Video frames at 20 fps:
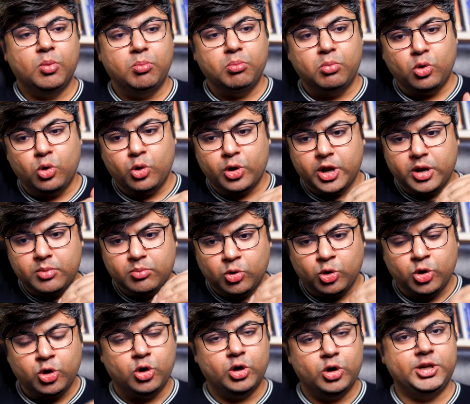more and
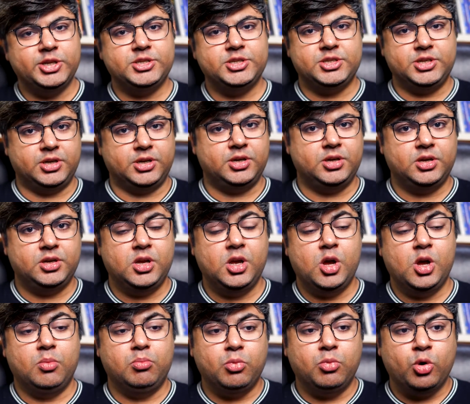more holistic,
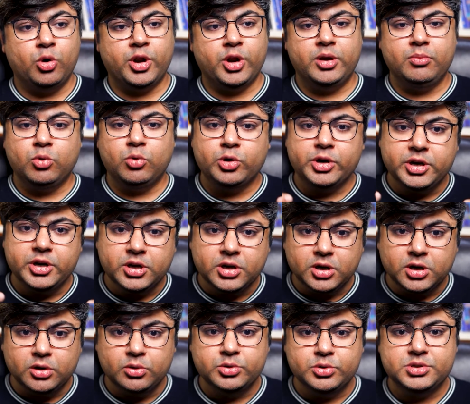more and more
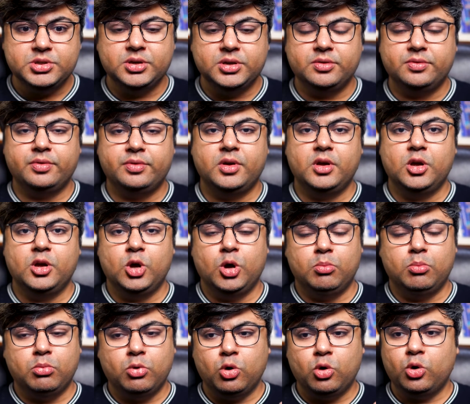inclusive,
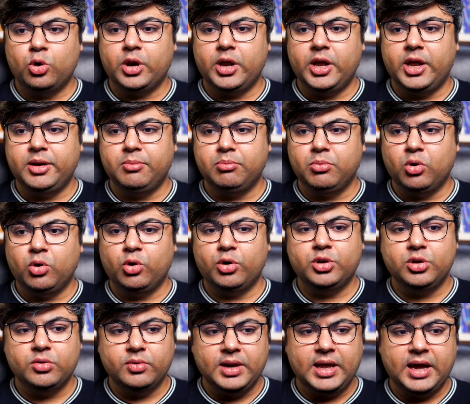more and
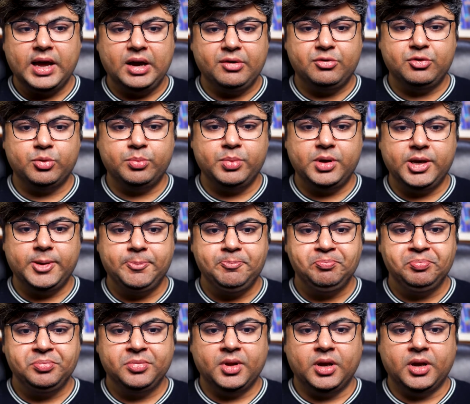more you will have to be